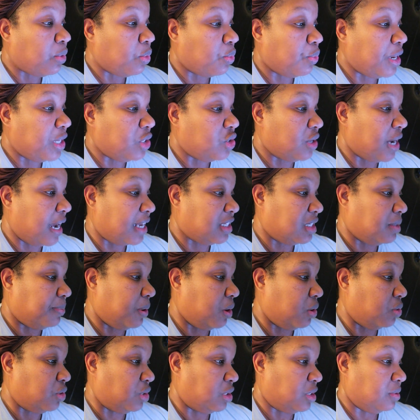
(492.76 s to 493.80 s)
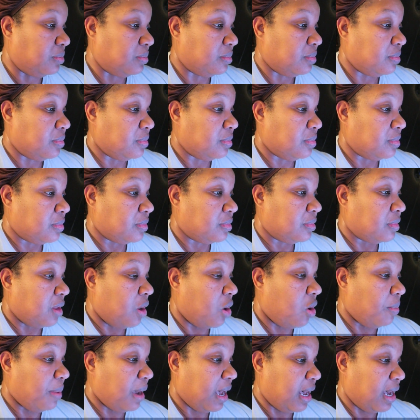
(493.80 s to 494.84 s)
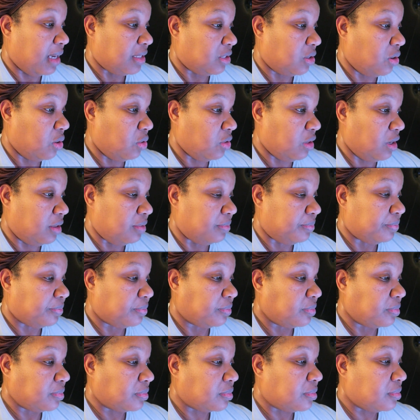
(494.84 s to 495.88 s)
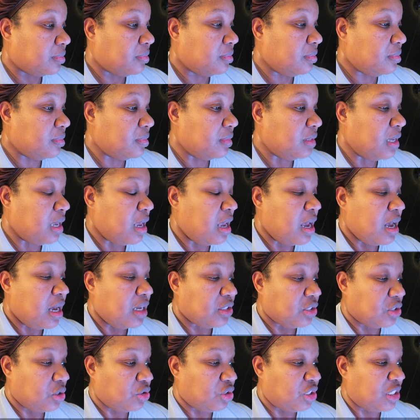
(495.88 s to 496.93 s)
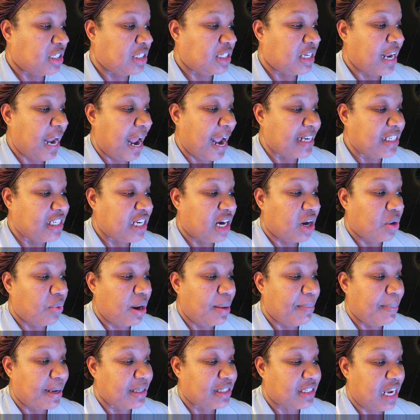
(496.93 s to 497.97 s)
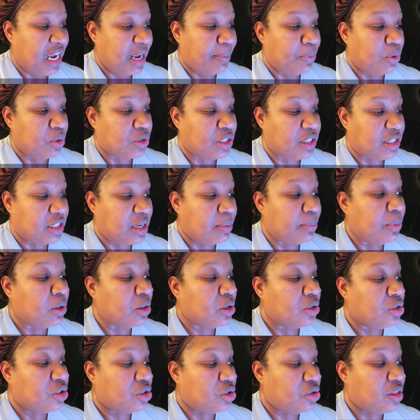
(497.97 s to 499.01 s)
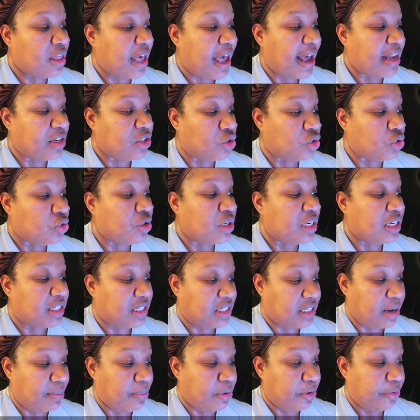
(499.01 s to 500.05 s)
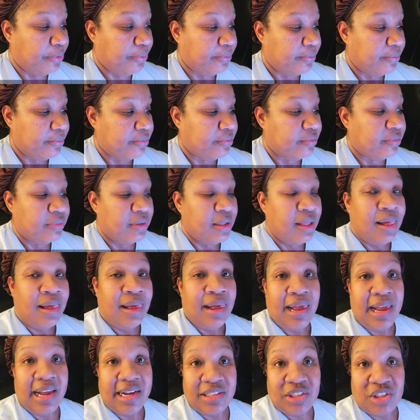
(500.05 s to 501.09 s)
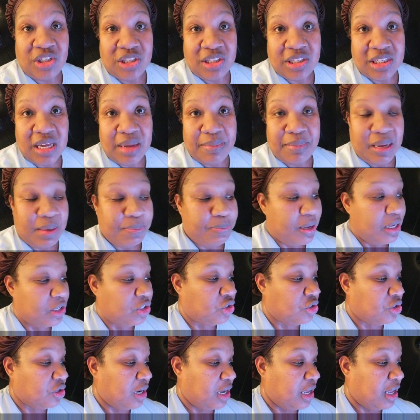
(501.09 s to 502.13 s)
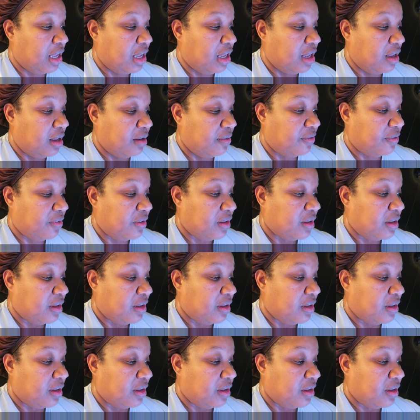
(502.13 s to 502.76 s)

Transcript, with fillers: will read you guys the post oh my gosh hold on so she said I decorate my table similar to that during the summer and she sent me a picture of